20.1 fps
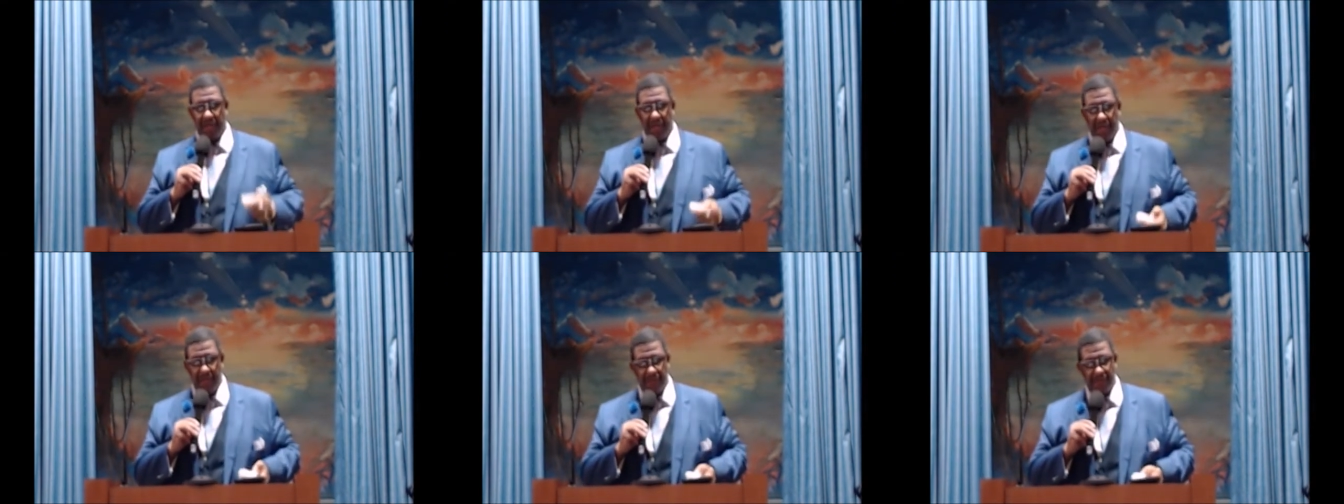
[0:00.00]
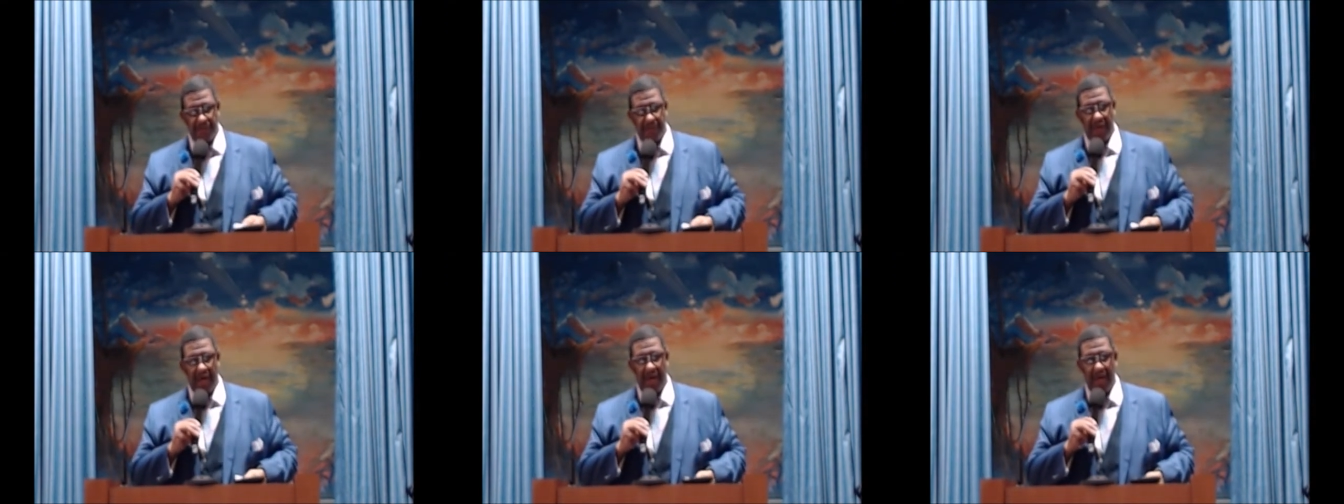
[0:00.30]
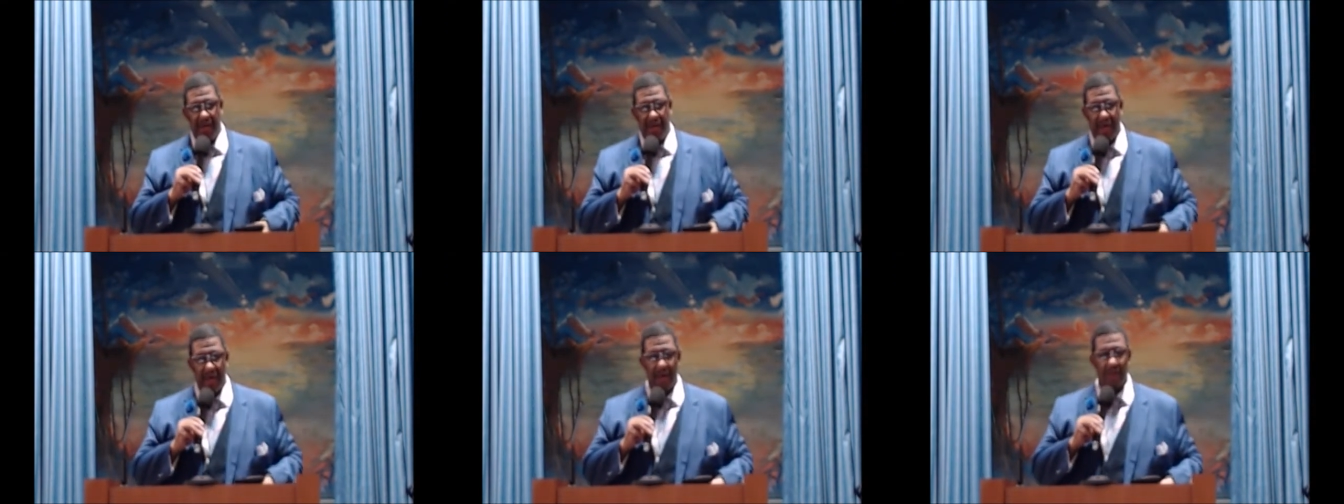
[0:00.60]

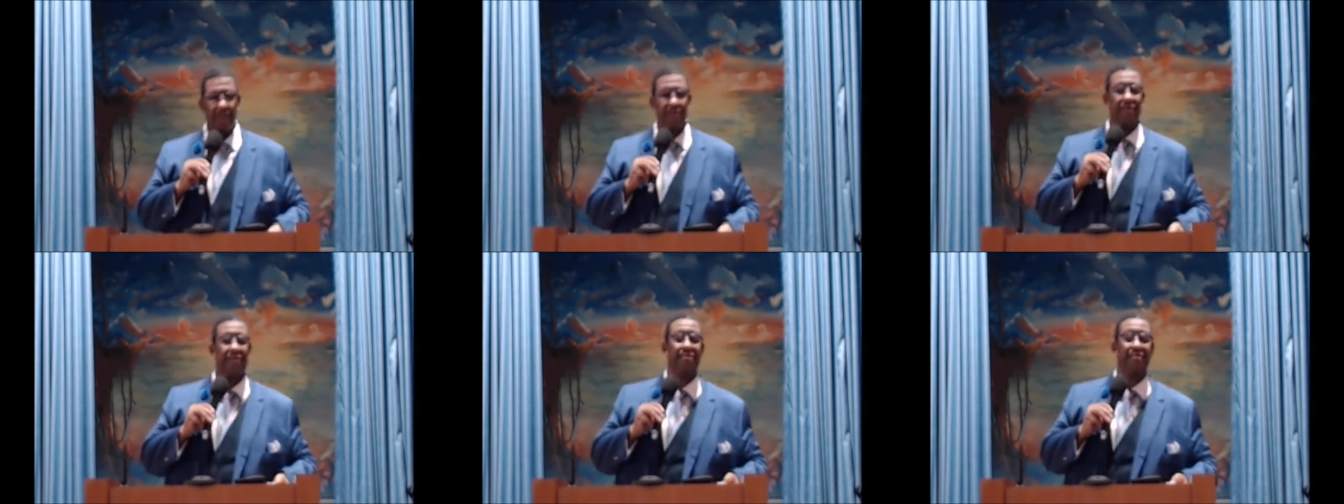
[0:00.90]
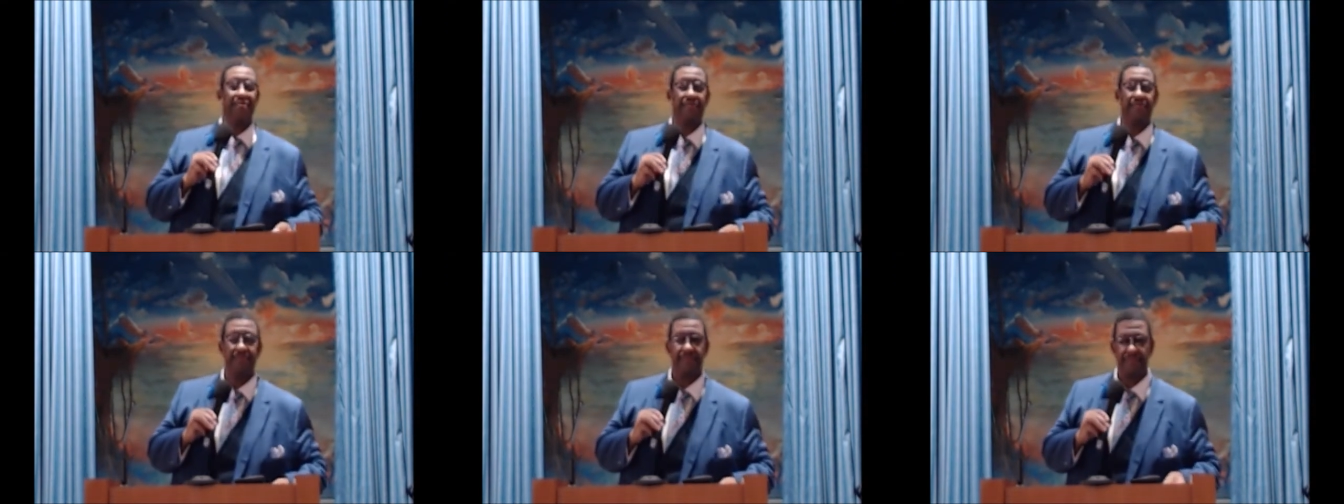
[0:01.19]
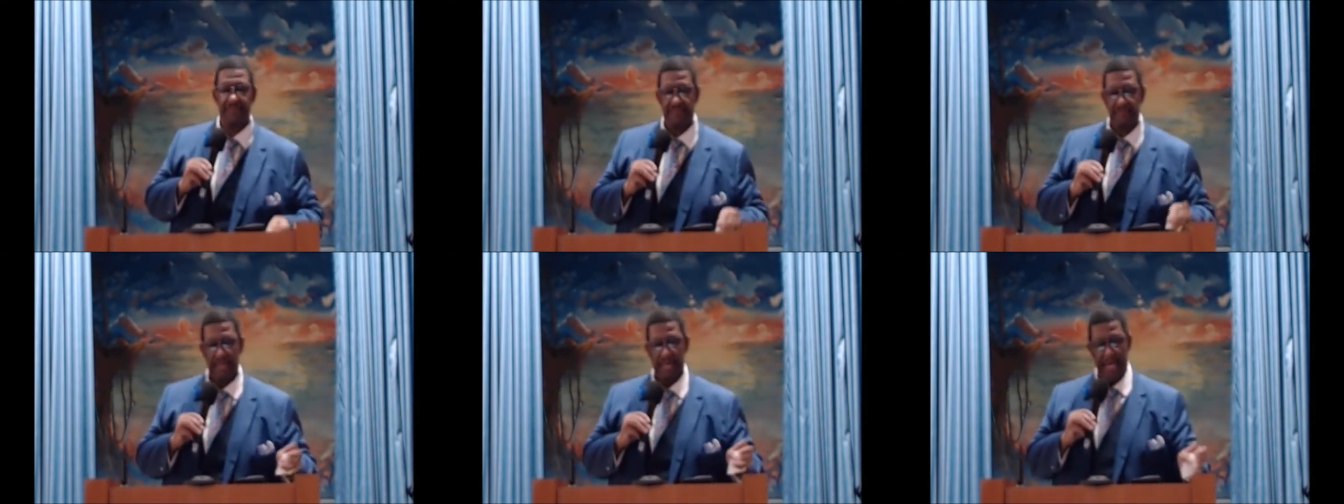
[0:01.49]
inside out.
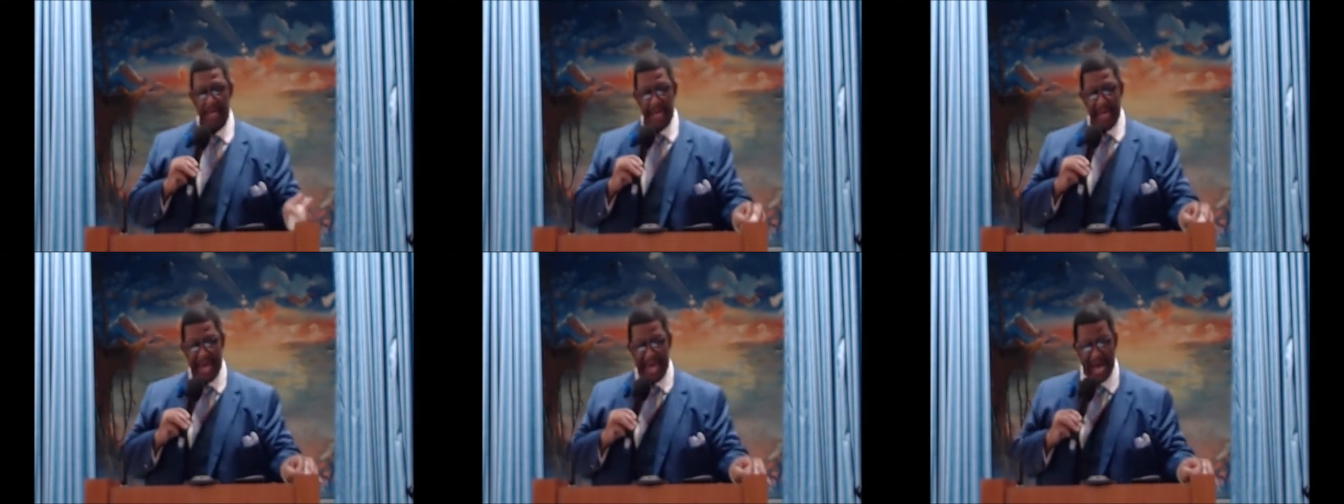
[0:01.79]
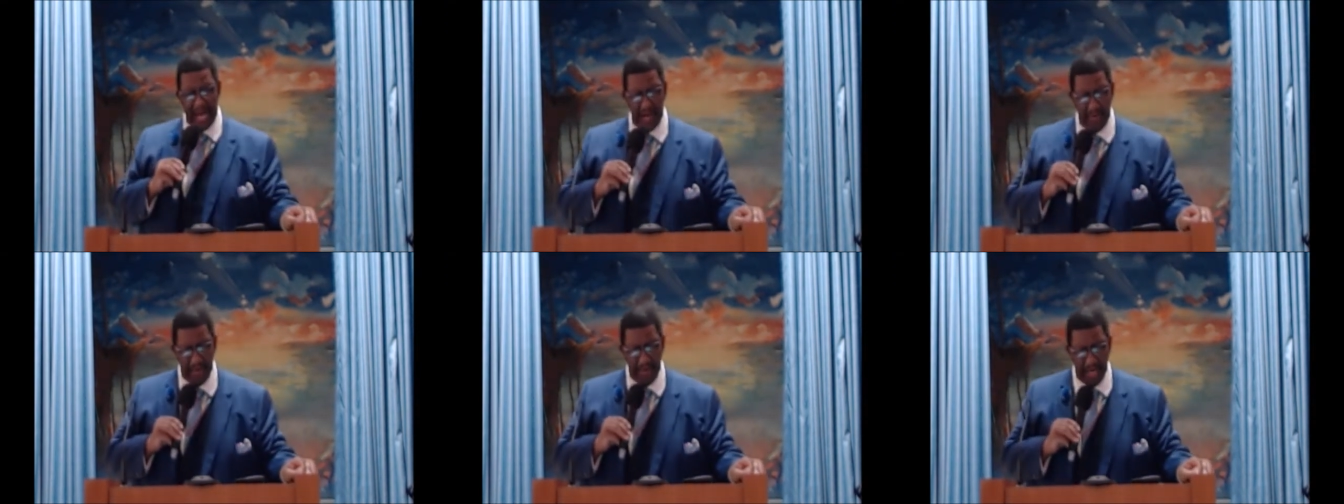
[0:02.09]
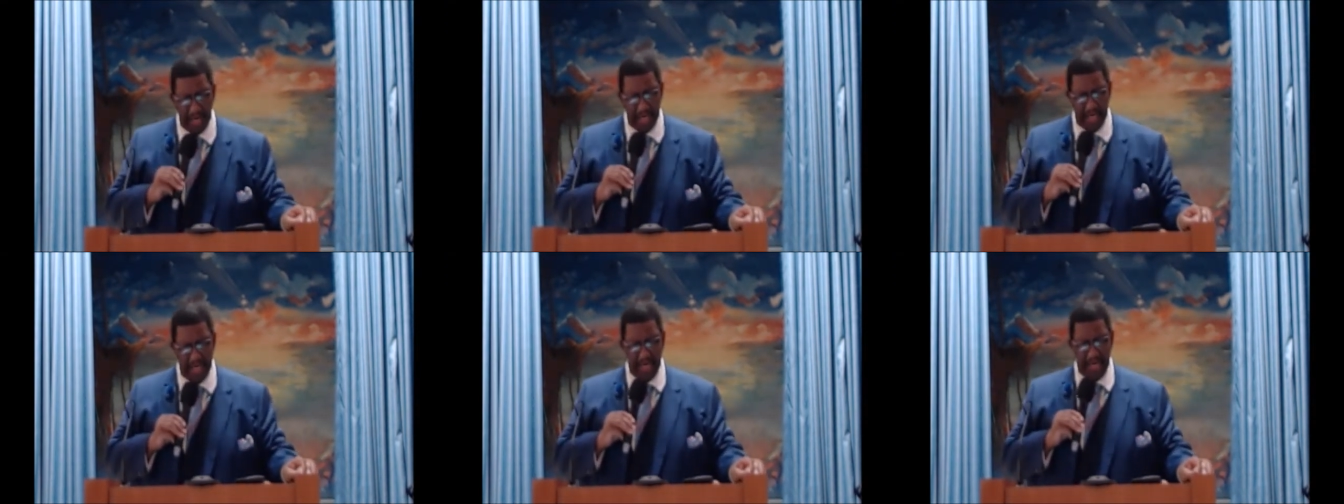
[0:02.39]
Adam
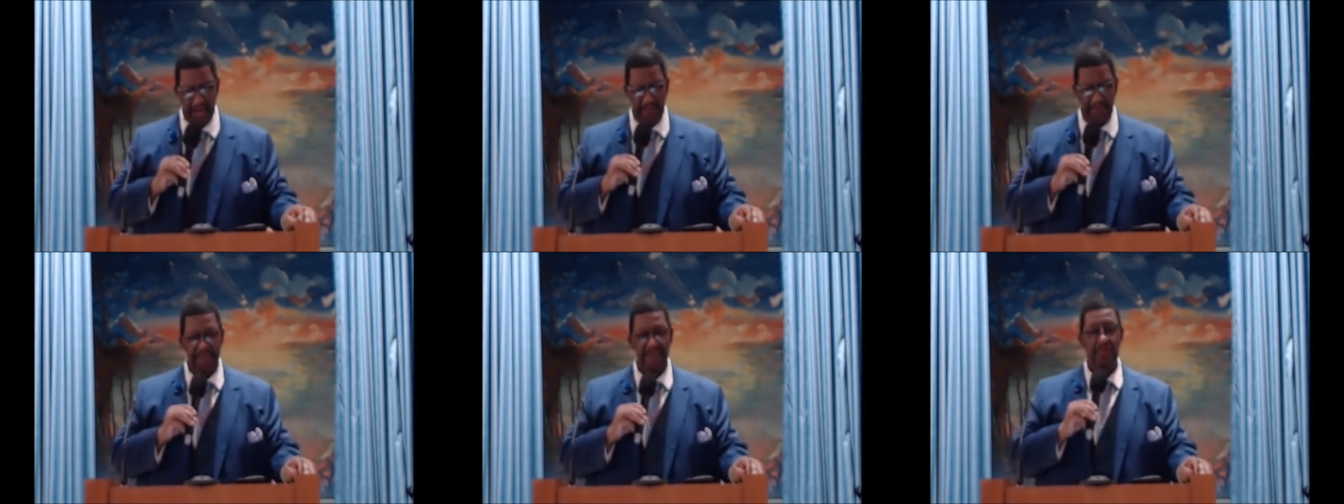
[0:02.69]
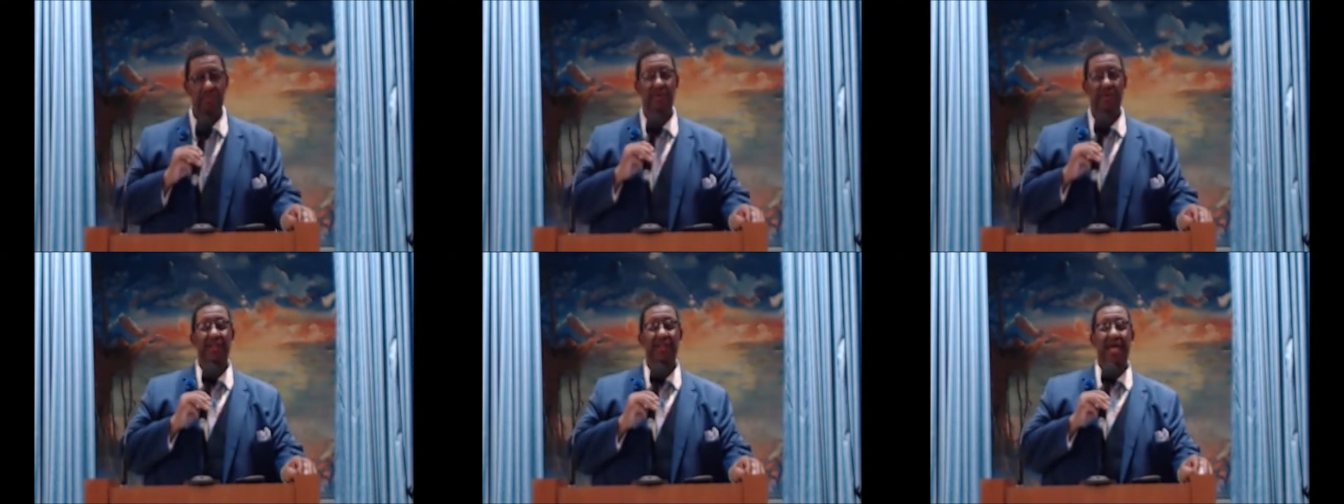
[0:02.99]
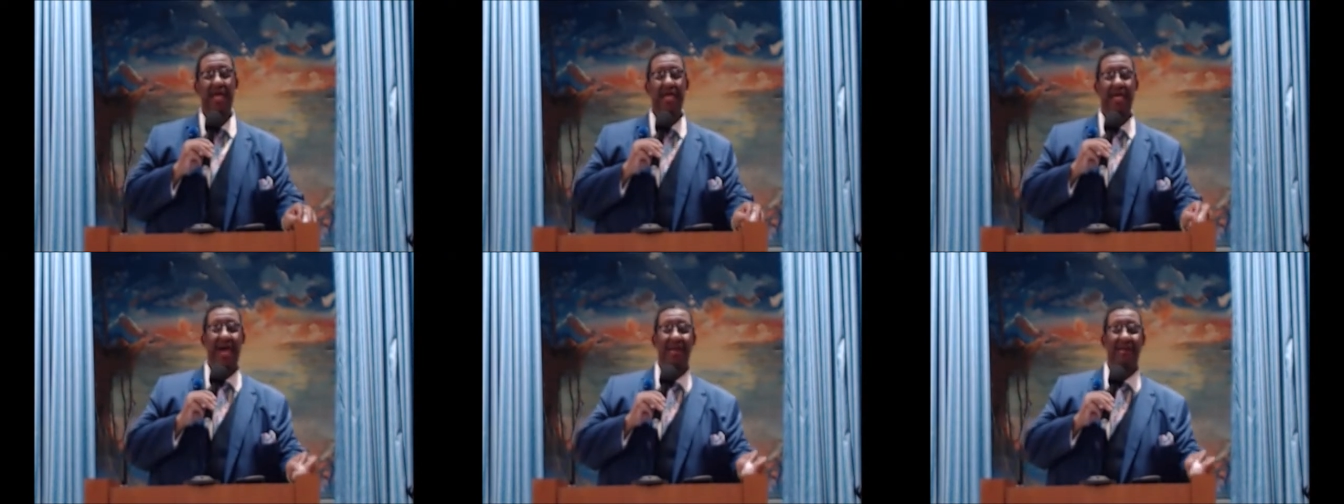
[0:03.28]
and Eve, when
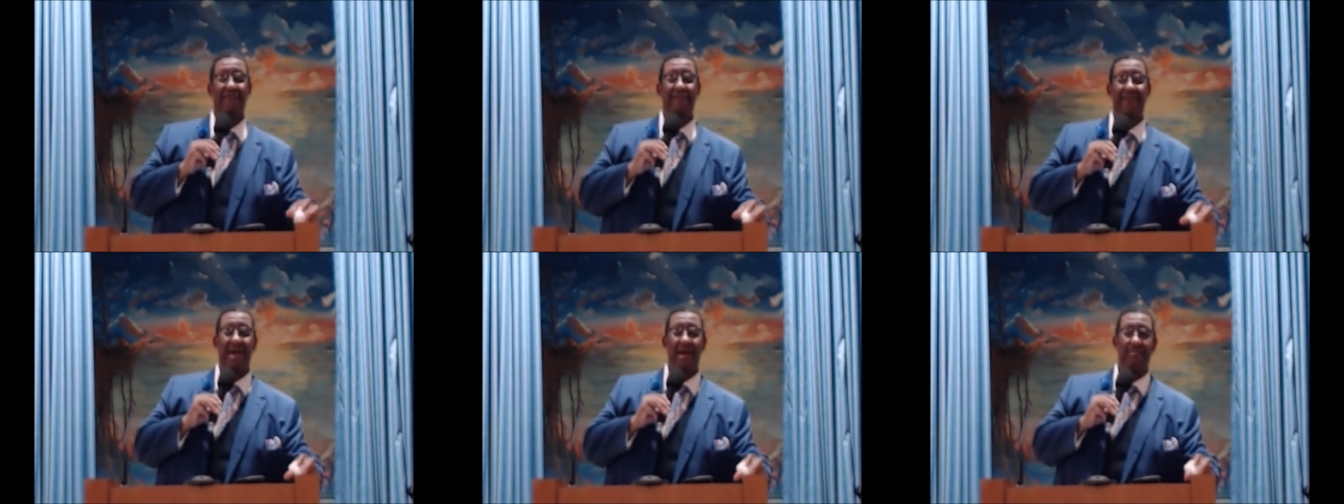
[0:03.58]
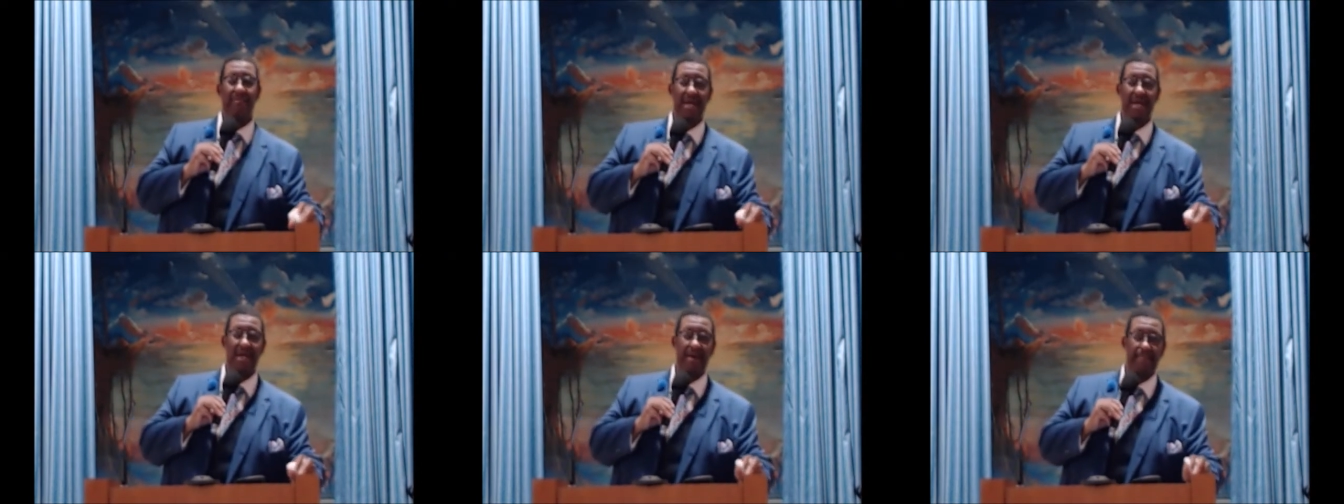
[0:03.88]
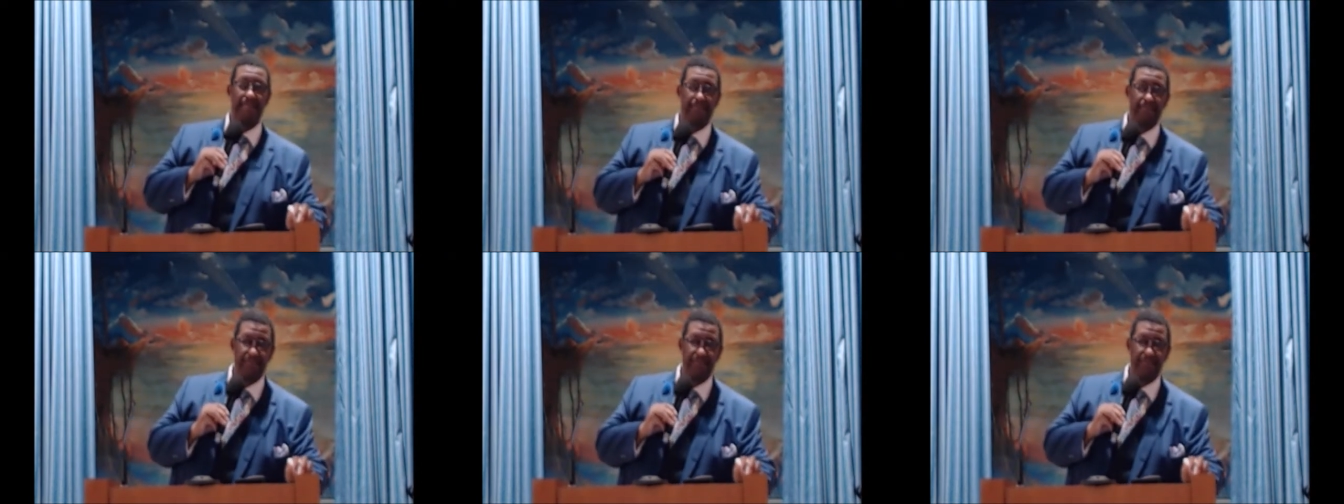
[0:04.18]
they got a family,